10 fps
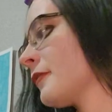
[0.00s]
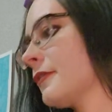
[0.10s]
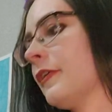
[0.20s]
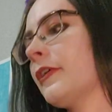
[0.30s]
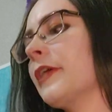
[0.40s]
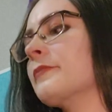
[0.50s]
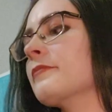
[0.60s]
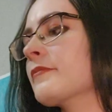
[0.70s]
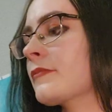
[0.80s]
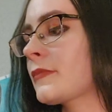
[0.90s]
Alright.
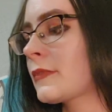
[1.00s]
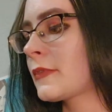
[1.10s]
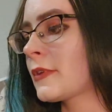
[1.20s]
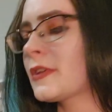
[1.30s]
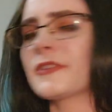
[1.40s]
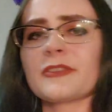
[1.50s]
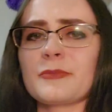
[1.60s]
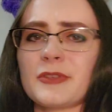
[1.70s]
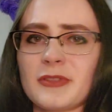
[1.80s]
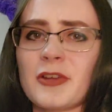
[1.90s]
And
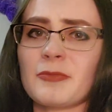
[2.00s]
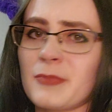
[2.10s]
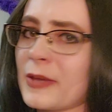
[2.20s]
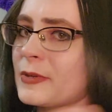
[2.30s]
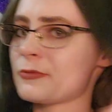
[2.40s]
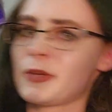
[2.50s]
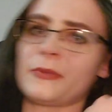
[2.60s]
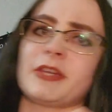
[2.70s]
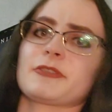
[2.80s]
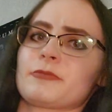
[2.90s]
there may be
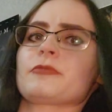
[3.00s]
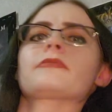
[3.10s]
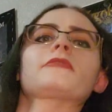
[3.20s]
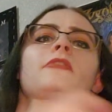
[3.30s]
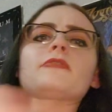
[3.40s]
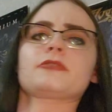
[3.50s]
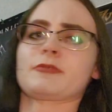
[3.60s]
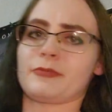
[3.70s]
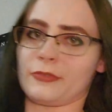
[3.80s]
repeats for those